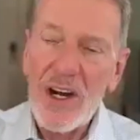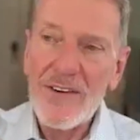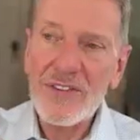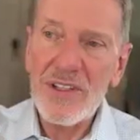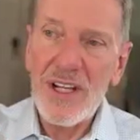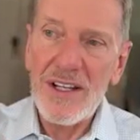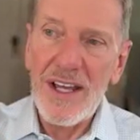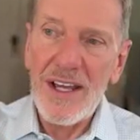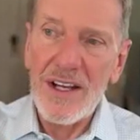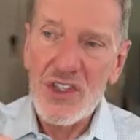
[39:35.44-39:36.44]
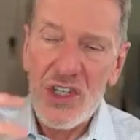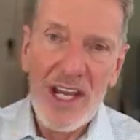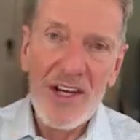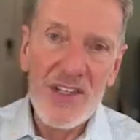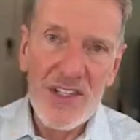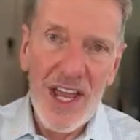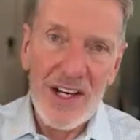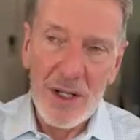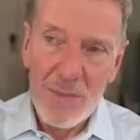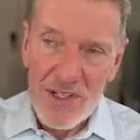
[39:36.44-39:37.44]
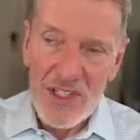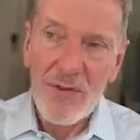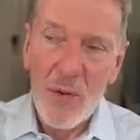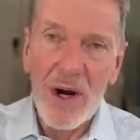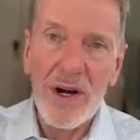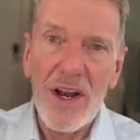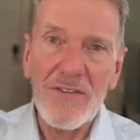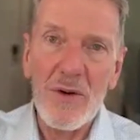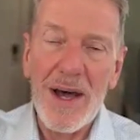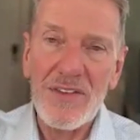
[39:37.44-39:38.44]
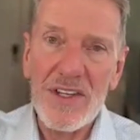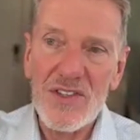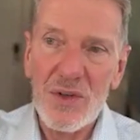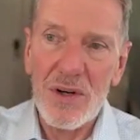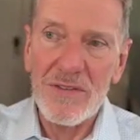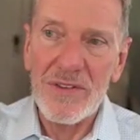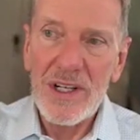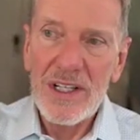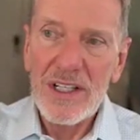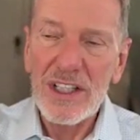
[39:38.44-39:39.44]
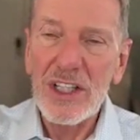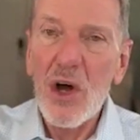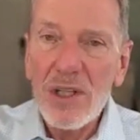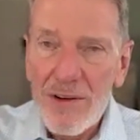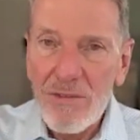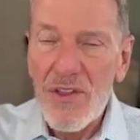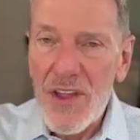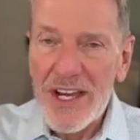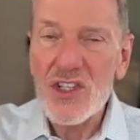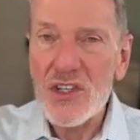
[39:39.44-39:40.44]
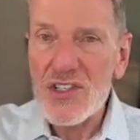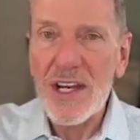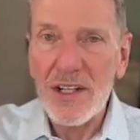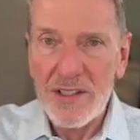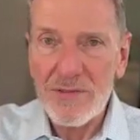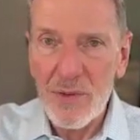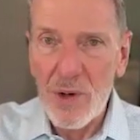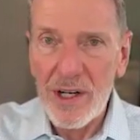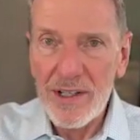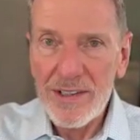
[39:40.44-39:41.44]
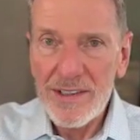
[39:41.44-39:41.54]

after a change and you can be self-aware enough about these sort of low-level things you're settling for,